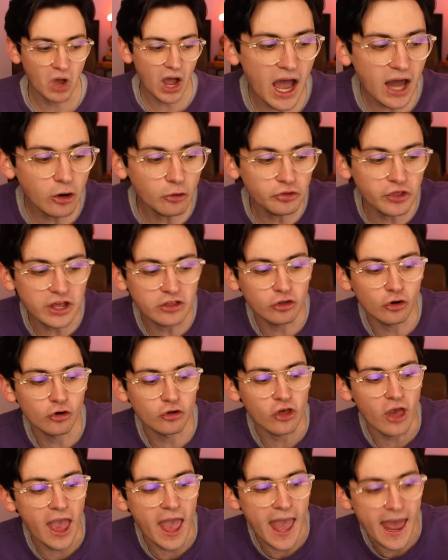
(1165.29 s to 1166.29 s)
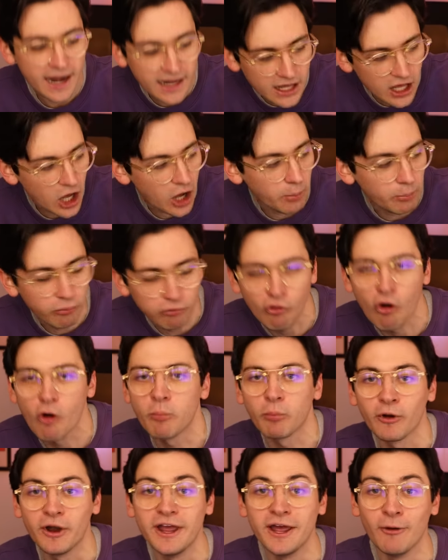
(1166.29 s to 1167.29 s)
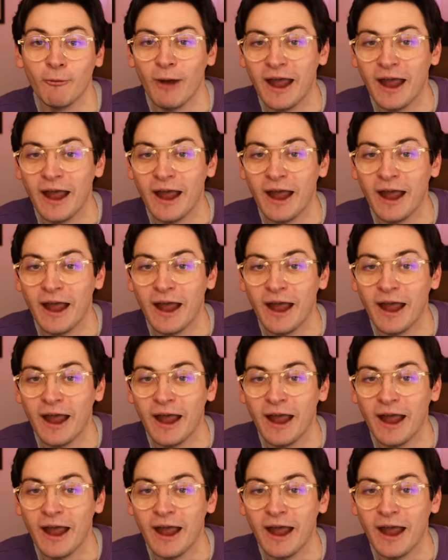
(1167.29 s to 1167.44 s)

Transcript: I don't think there's any appropriate